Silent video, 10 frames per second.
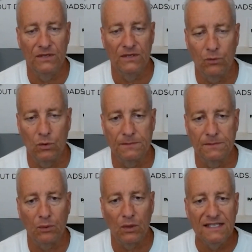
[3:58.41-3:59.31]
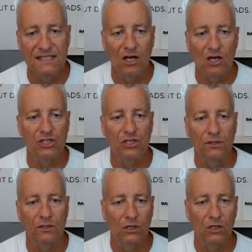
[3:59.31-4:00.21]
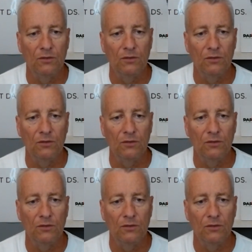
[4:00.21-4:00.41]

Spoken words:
reinforcement, praising our children for good